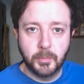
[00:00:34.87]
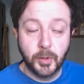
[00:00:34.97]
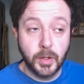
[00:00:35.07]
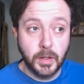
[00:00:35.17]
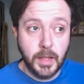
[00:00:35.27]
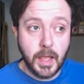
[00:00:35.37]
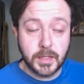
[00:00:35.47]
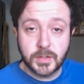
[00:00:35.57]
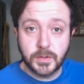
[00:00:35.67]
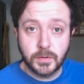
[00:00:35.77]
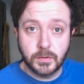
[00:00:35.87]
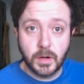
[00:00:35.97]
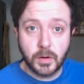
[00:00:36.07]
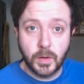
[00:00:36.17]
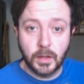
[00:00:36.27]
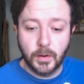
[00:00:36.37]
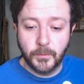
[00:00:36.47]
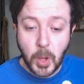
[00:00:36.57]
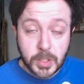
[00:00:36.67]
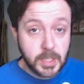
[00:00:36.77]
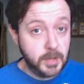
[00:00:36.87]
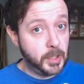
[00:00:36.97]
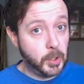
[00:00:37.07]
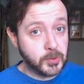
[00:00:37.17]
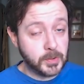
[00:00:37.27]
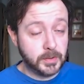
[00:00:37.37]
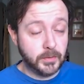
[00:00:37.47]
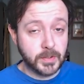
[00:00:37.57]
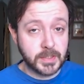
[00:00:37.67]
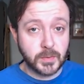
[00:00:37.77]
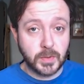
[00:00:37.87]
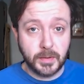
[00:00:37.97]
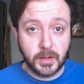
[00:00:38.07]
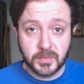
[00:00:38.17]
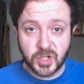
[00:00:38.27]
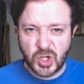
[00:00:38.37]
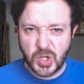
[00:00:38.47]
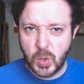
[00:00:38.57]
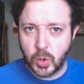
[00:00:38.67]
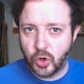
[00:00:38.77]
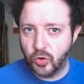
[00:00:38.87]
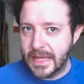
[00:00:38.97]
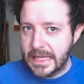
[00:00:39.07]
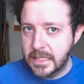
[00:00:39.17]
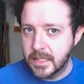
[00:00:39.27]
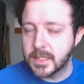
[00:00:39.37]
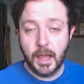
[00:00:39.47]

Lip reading: But yeah, it's true, there are quite a lot of terminological differences when it comes to your greens.